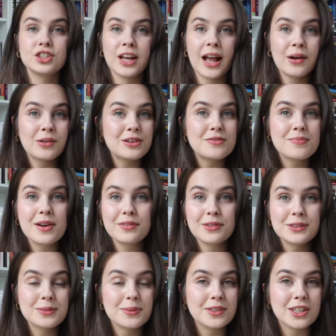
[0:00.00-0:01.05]
share all of my
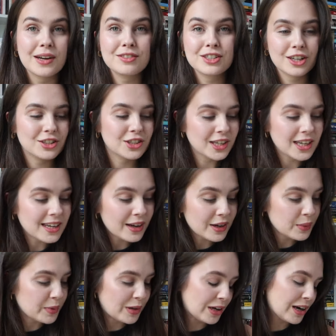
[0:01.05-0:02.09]
thoughts with Jamshed, treated like
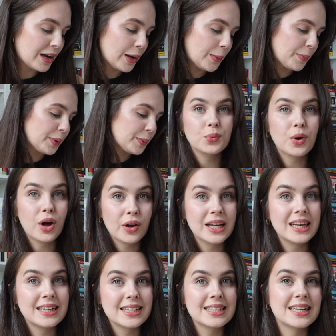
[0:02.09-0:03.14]
a book club, while
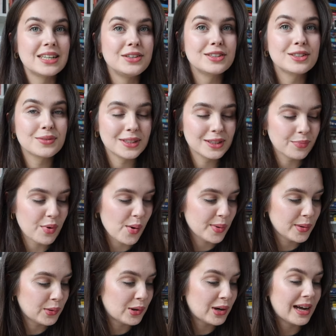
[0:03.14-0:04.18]
he continues to read the
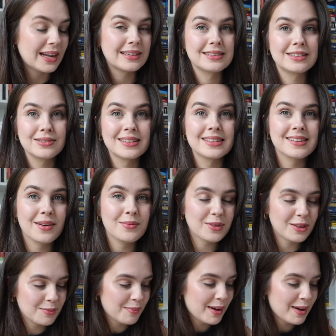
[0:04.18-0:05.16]
Poppy War and do the same with